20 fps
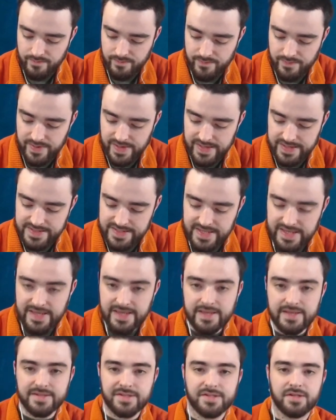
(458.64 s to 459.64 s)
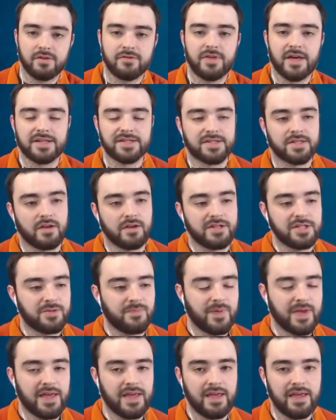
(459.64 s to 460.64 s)
PD, so that's going to
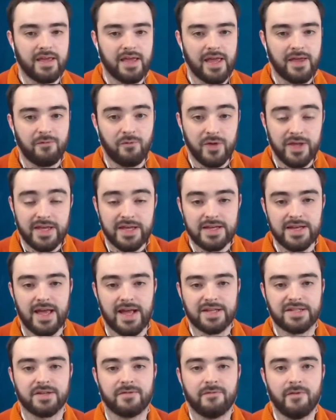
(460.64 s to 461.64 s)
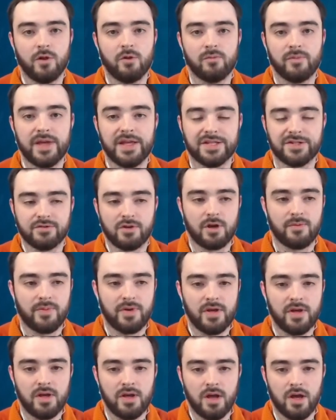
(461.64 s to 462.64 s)
be, if we connect a voltmeter up
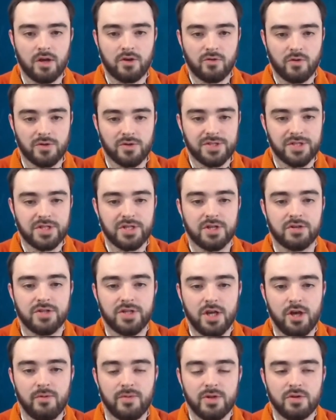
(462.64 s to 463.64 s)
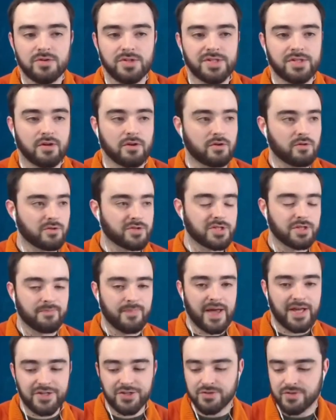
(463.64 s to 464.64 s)
across the two terminals, so across the
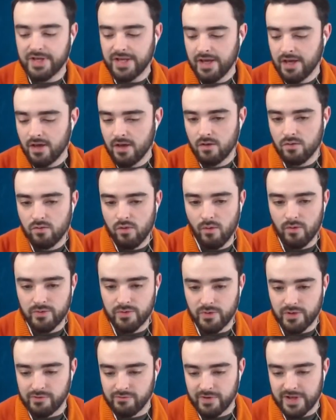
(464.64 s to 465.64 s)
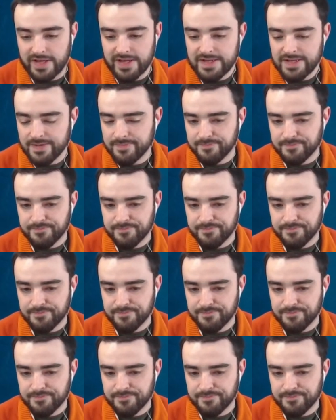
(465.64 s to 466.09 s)
battery, what would we read?